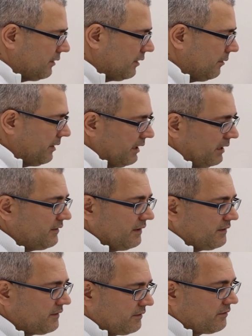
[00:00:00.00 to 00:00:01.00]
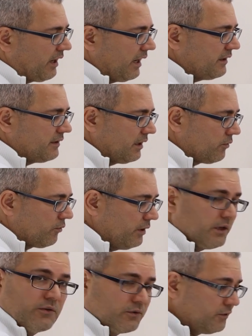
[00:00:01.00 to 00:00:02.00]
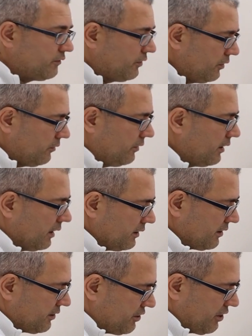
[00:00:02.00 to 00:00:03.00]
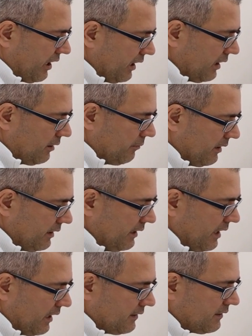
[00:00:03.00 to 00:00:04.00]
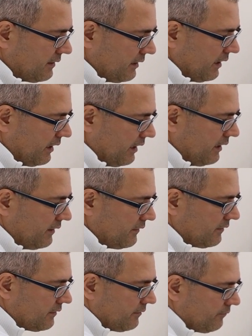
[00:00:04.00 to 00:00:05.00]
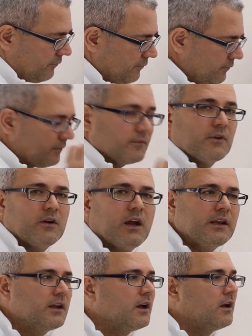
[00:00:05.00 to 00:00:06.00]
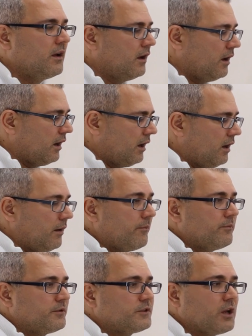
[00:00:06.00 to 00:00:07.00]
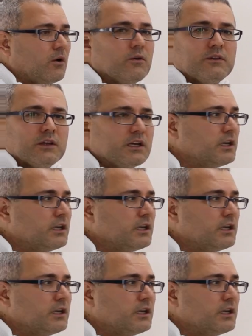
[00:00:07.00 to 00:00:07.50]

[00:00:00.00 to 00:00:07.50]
I mean, is this greater than or equal to 2? Just check, but yes, it is. Right? So the